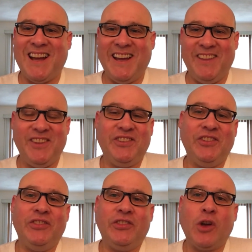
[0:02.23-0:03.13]
Hi, this
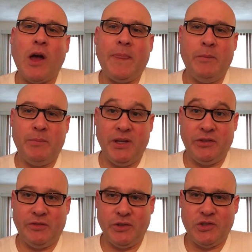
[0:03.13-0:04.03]
is Scott the
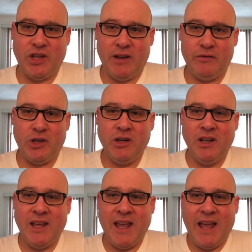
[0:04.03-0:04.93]
Peaceful Shaver,
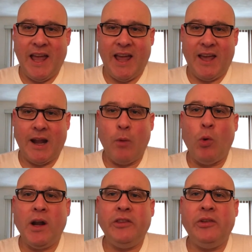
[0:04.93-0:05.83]
and I
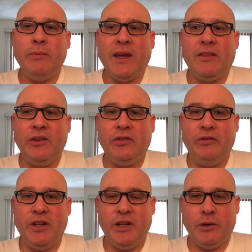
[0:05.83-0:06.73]
wanted to make this
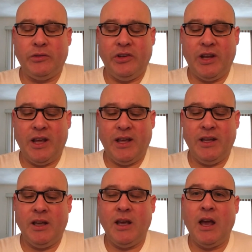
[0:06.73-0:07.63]
video
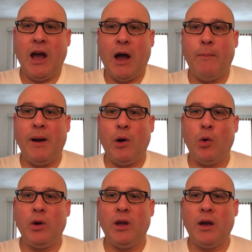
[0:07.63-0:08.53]
today
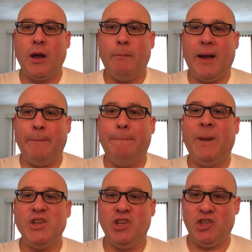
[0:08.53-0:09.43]
about my
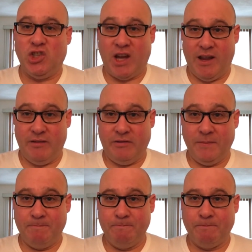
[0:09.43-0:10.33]
budget shave.
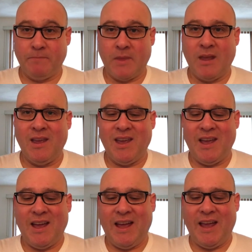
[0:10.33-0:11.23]

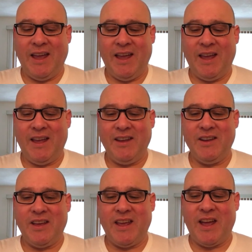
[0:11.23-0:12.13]

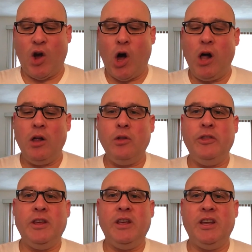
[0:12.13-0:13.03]
And all
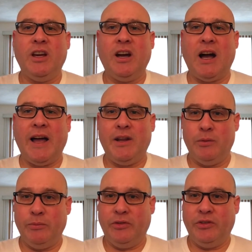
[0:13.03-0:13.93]
the
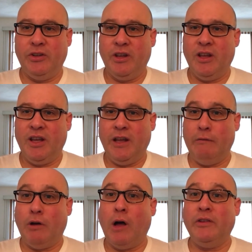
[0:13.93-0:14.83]
items
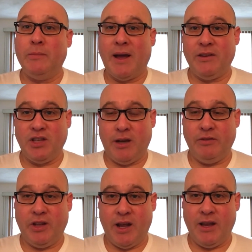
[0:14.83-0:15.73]
involved in my shave
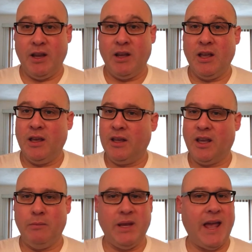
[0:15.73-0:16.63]
today
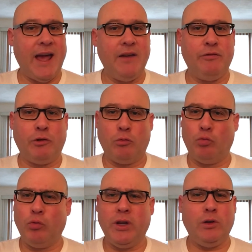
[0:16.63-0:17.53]
can be had for
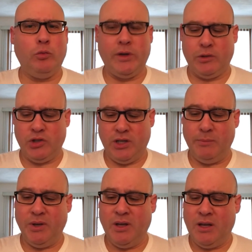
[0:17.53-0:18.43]
real
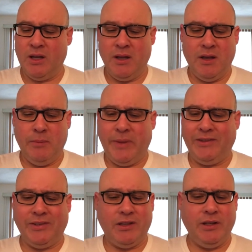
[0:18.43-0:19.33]
cheap.
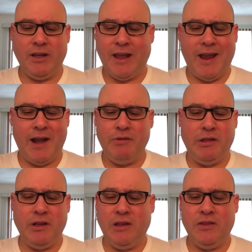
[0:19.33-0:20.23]
Basically,
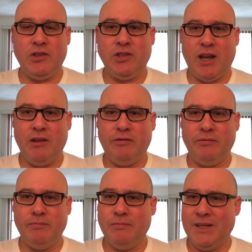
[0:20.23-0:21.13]
everything in this shave
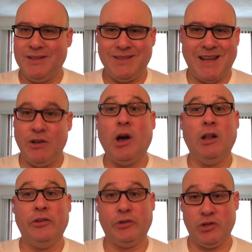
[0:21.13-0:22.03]
is
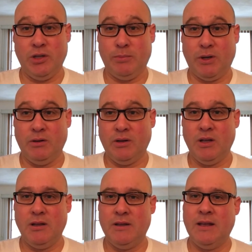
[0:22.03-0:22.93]
$10 or cheaper,
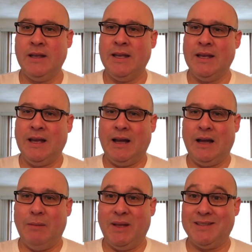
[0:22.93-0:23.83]

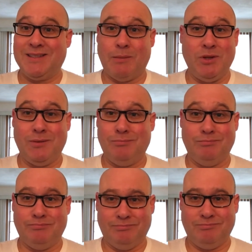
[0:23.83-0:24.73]
and some of them
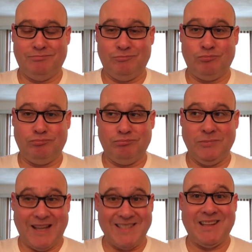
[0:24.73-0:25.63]
a
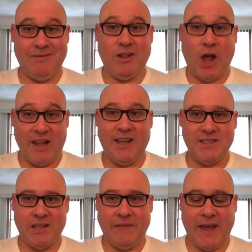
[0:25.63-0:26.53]
lot less
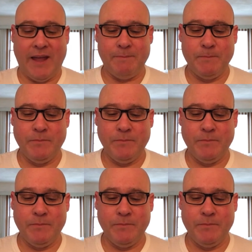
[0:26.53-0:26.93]
than that.